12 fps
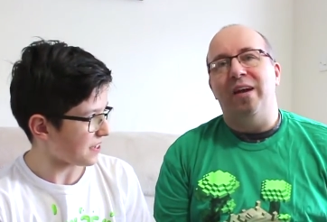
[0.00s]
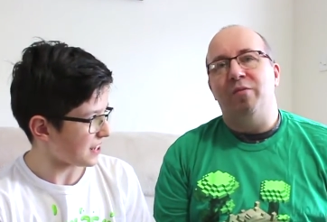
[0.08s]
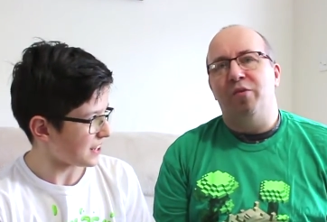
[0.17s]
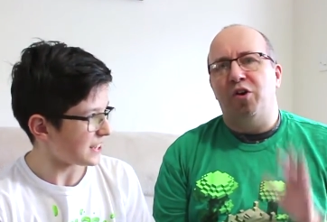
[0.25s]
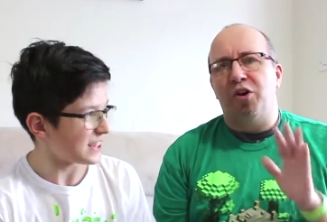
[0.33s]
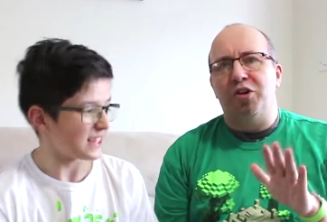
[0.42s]
Speaker 1: You did.
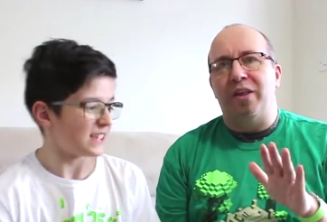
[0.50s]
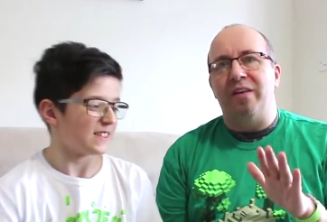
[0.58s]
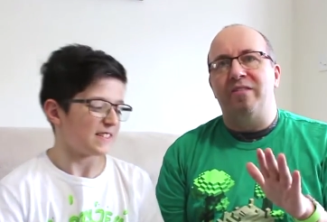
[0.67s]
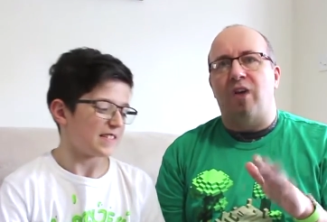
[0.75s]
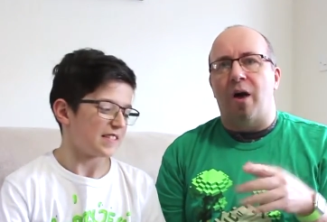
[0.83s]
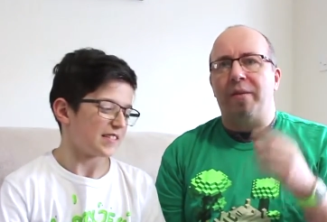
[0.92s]
We're not going to do it
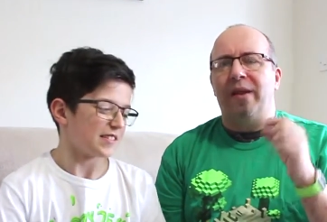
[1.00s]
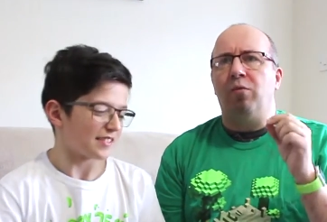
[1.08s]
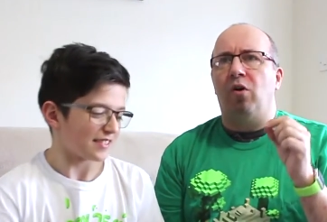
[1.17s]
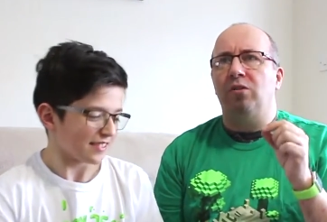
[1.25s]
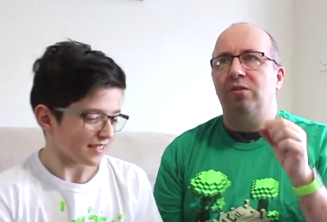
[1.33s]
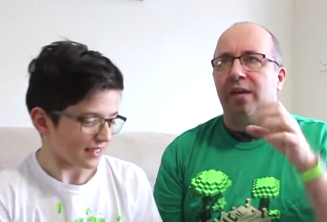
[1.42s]
this time, but it
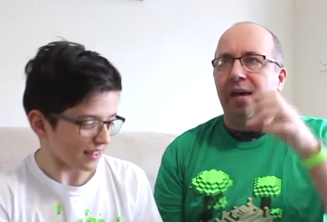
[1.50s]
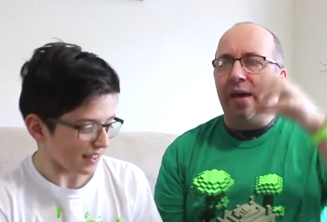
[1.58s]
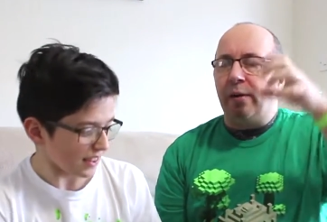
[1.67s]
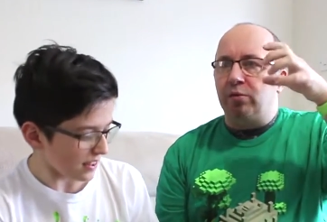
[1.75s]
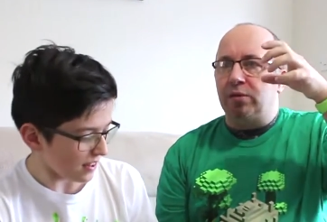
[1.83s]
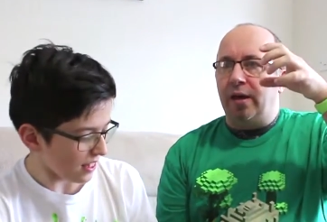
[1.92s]
was the
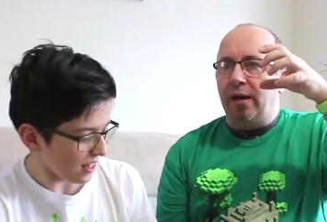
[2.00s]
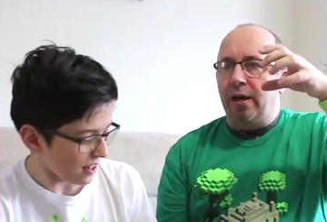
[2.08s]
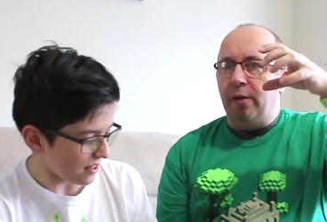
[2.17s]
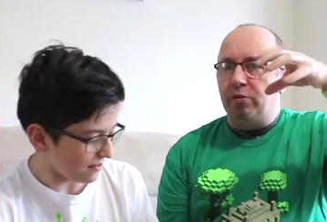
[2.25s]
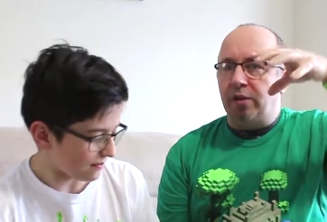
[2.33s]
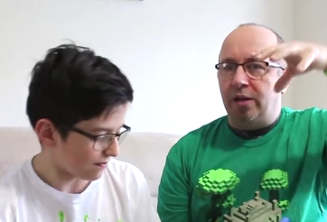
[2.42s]
it was
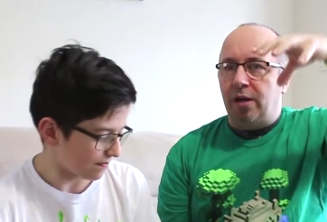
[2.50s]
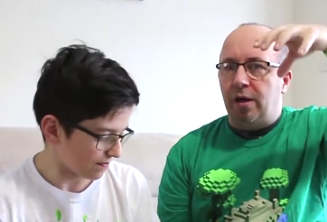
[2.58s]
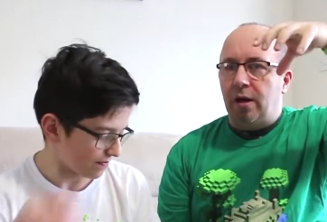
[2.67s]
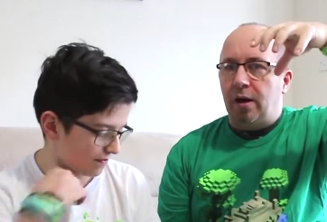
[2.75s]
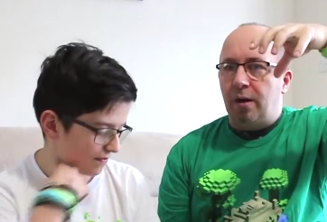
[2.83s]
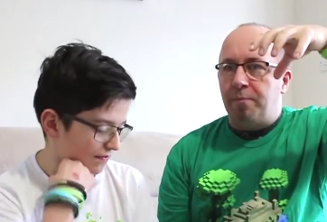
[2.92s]
a it was like
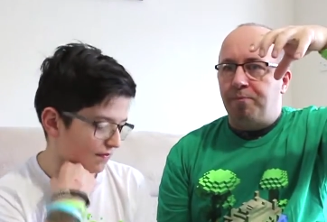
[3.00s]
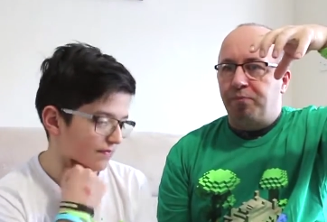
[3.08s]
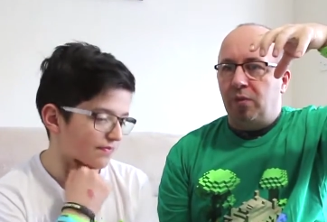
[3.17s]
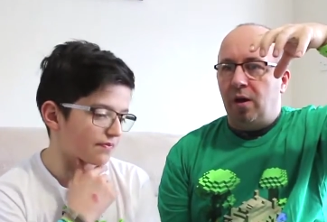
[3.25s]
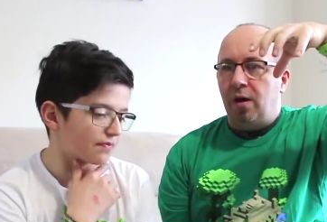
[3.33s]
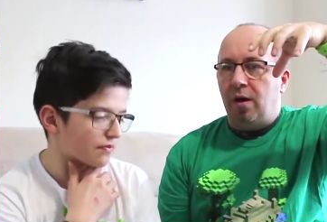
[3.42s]
a,
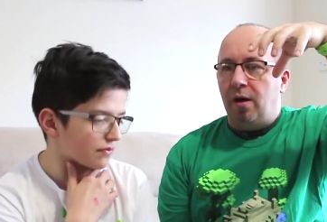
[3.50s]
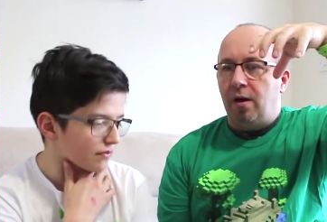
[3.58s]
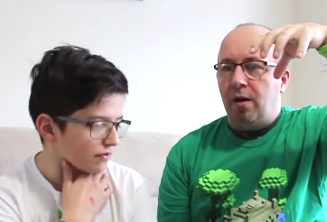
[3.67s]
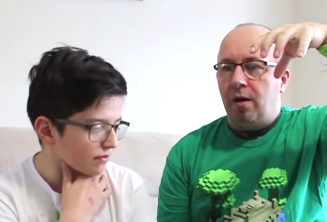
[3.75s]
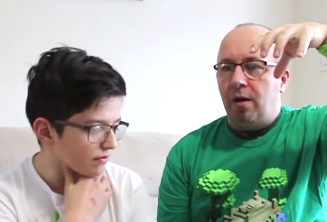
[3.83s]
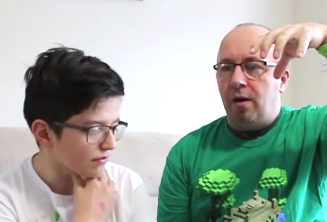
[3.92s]
a,
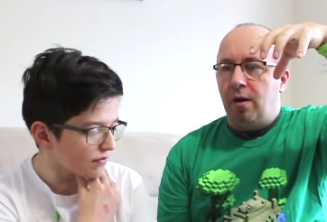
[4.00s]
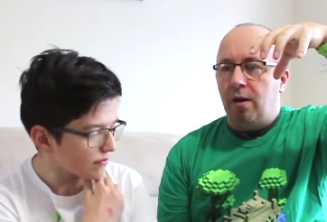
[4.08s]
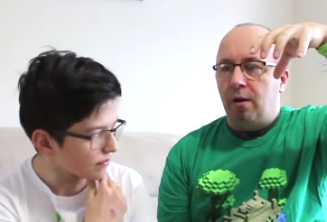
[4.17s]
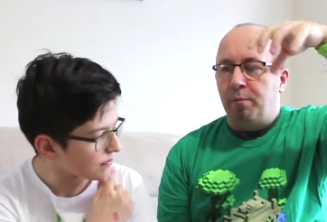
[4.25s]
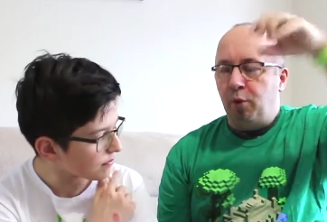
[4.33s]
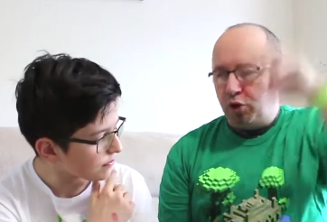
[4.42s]

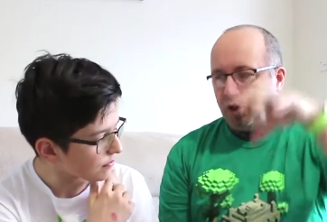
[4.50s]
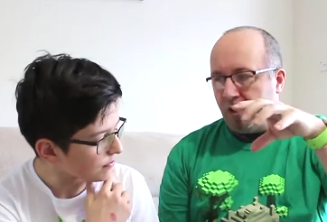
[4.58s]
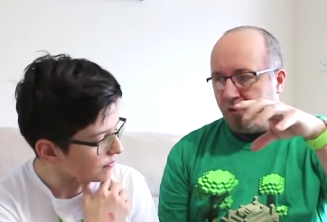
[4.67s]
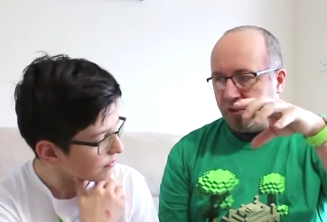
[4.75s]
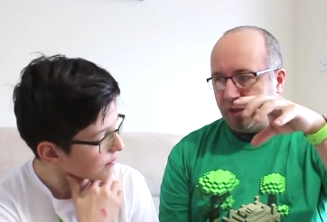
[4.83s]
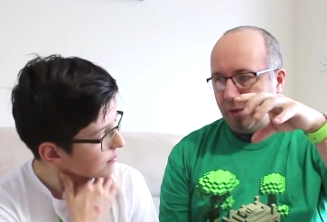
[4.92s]
a
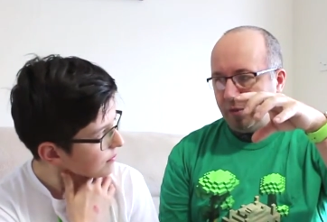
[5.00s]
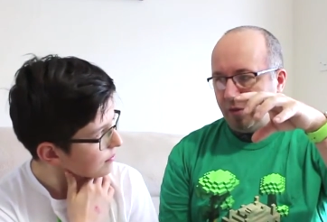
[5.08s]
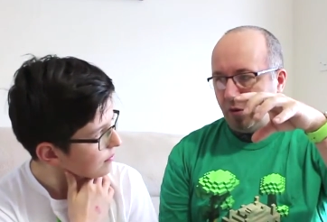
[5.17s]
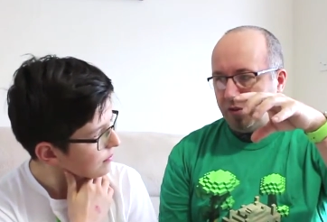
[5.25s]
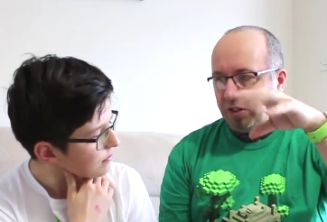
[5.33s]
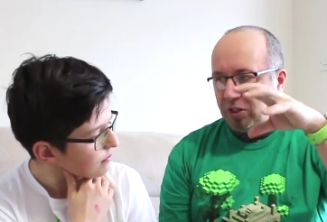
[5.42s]
bookshelf, wasn't it?
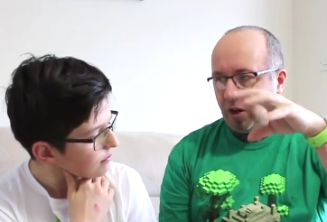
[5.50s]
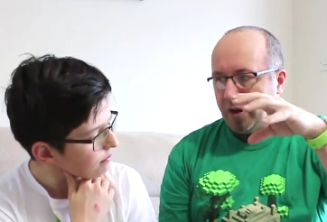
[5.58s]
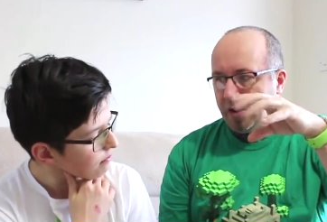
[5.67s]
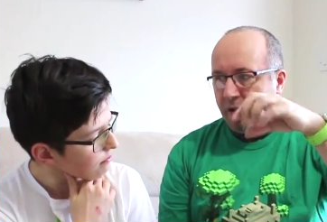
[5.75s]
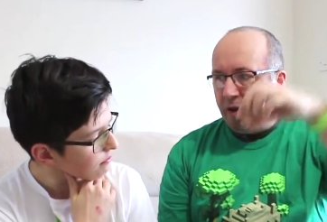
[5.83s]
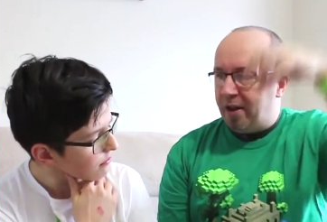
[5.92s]
Before the
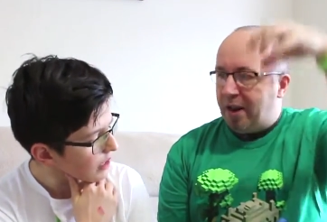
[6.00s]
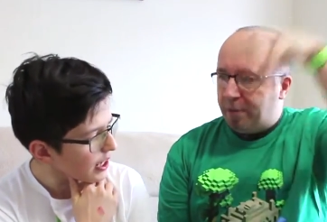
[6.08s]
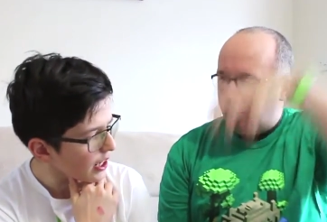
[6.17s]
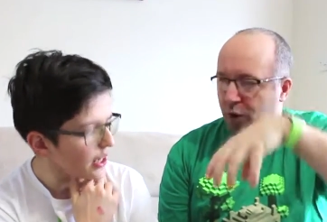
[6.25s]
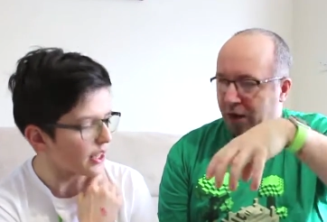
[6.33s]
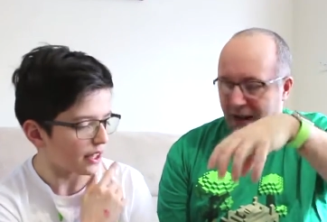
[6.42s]
design, and
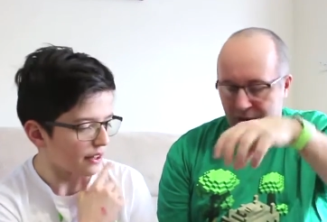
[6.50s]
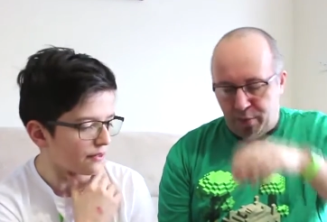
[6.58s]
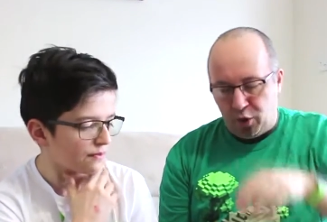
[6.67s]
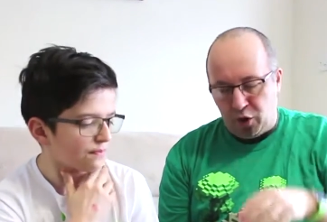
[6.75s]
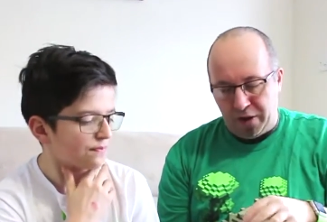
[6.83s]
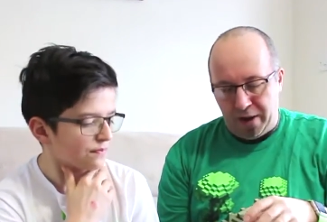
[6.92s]
yeah, book, yeah. It had a
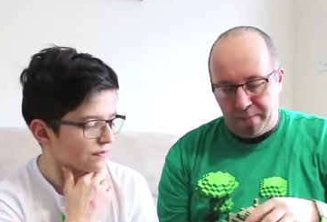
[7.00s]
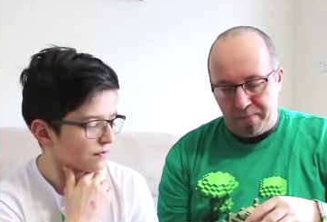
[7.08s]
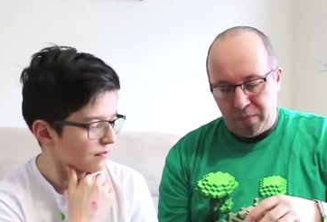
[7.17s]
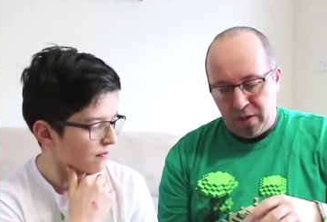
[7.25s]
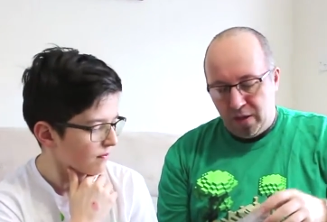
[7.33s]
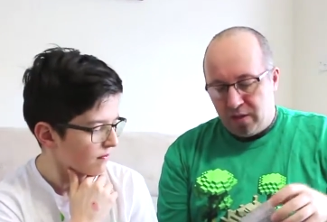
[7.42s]
book on it.
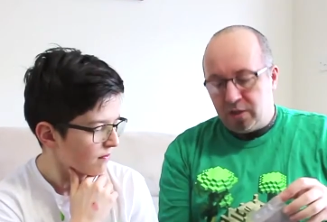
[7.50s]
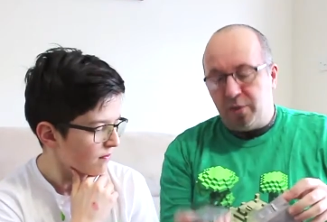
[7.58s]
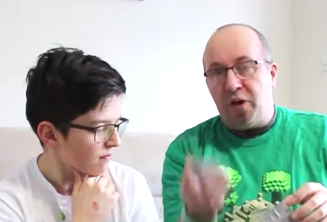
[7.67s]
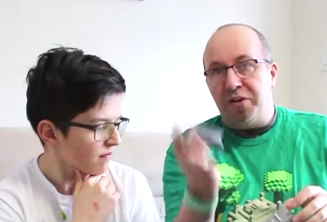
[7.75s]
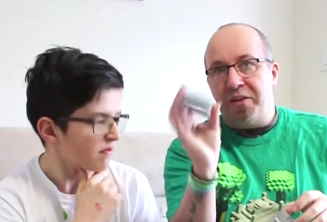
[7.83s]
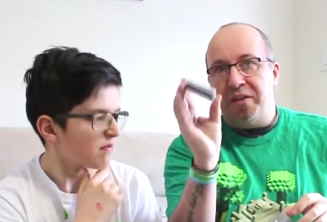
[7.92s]
So
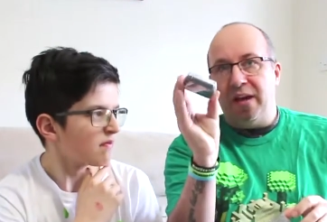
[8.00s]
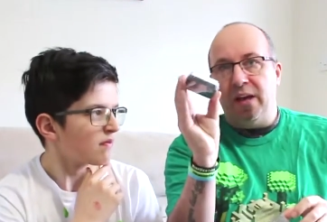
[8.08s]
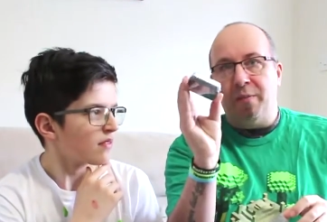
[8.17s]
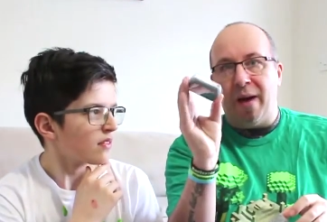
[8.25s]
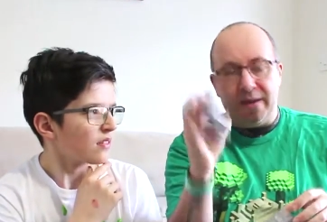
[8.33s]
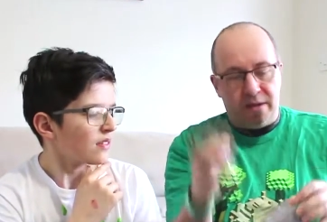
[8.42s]
we've got another
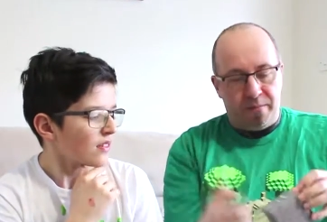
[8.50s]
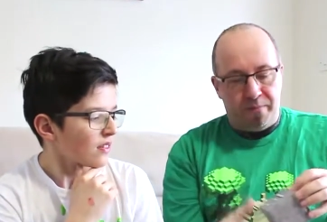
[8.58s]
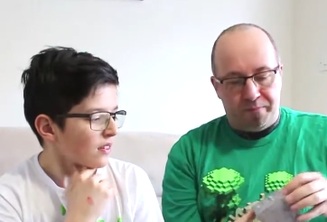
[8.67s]
ink pad,